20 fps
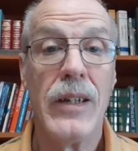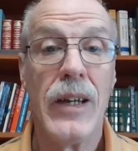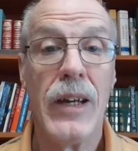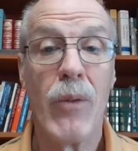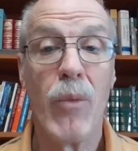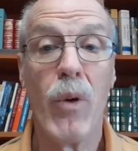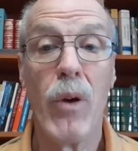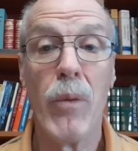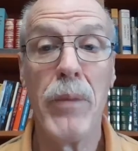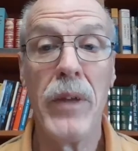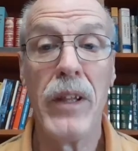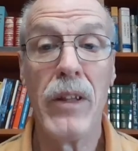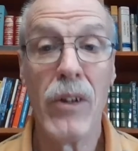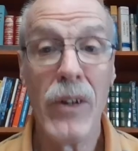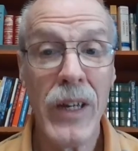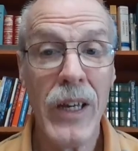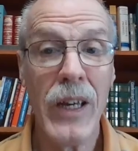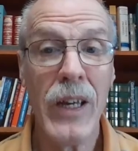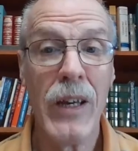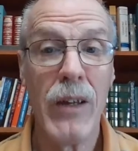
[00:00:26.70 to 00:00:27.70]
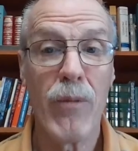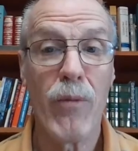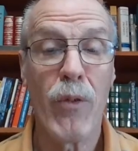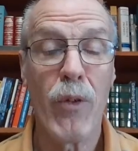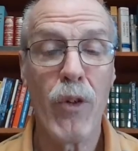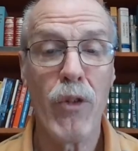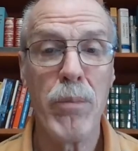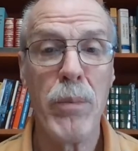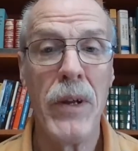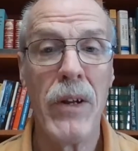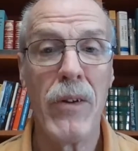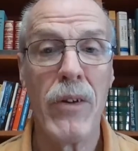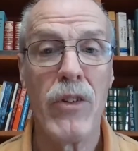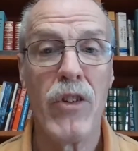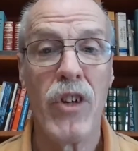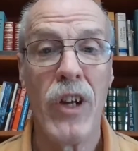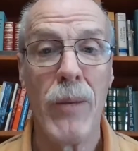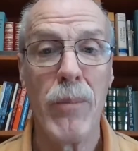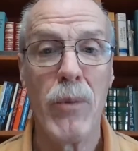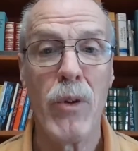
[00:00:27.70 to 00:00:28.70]
And we'll be looking at 1 Peter
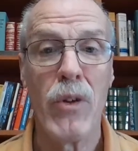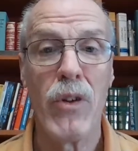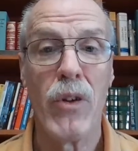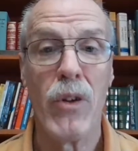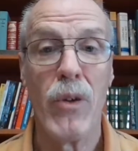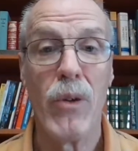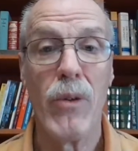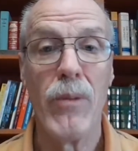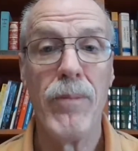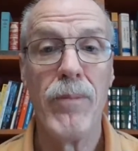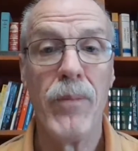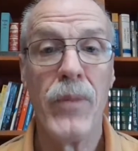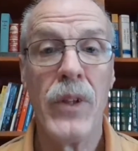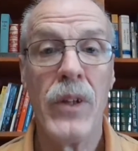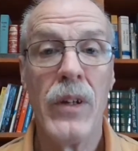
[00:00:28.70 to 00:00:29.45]
chapter 2,